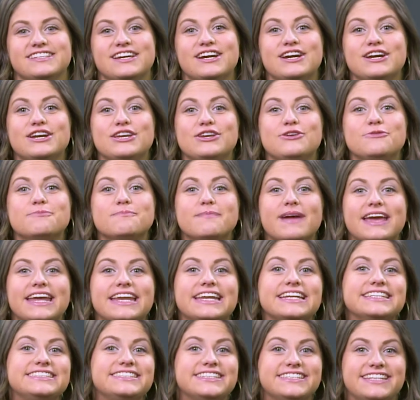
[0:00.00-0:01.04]
You made
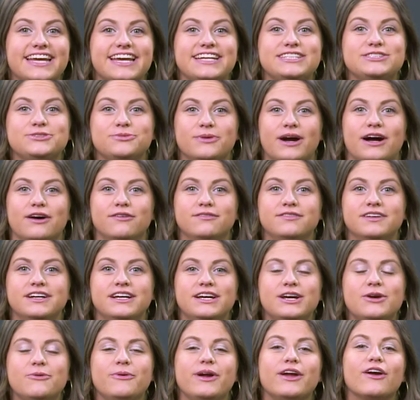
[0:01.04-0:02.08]
it to day 12.
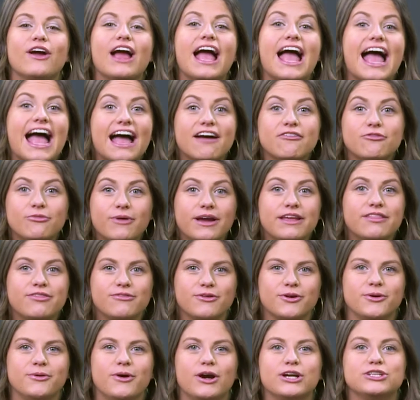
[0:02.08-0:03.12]
We are halfway
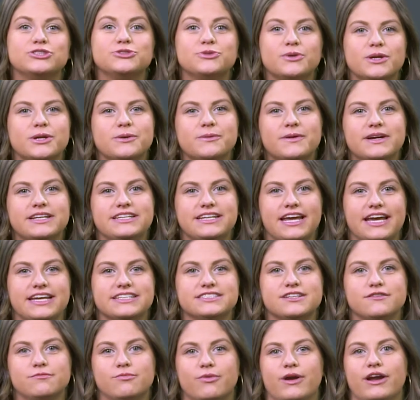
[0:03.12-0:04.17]
through our 21
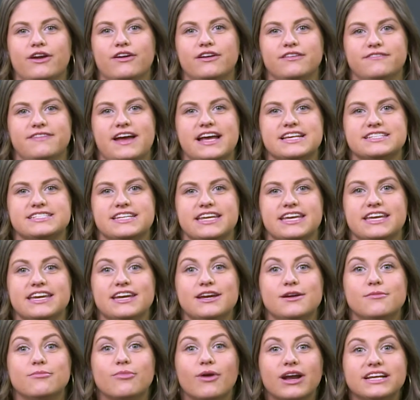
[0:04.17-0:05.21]
days of prayer and
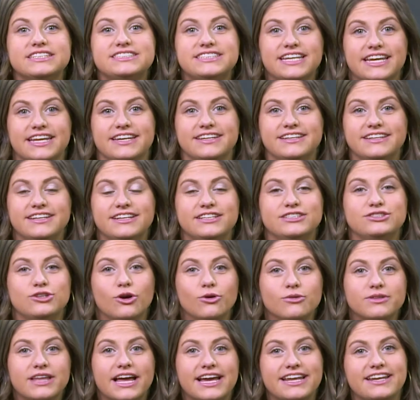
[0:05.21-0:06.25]
fasting. Press in.
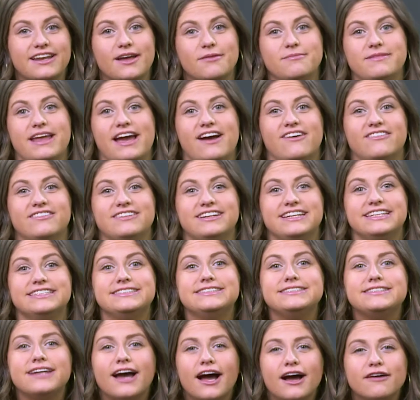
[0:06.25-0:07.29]
Don't lighten up now.
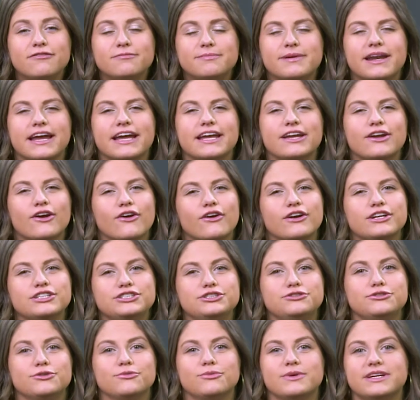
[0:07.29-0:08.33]
It's tough, but I encourage
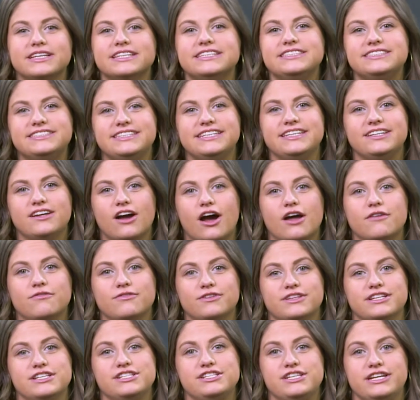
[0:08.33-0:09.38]
you to really seek God
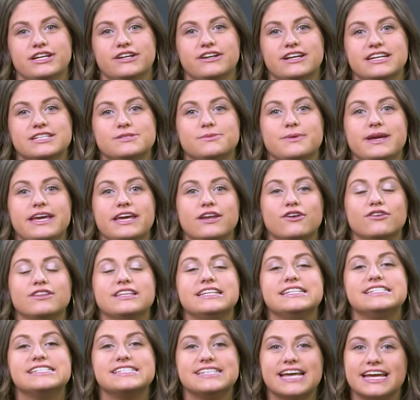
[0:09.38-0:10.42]
for this year as we enter
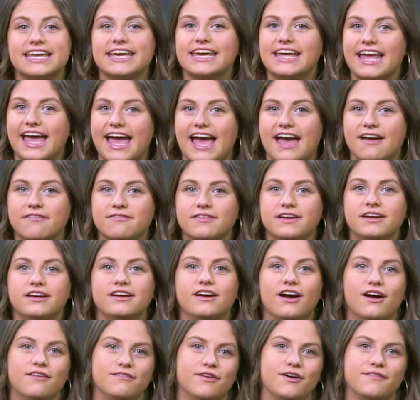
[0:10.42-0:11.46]
the second half
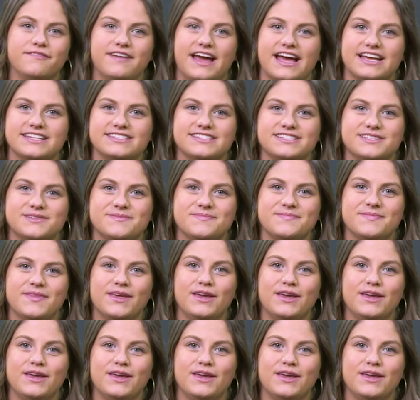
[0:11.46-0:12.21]
of our fast.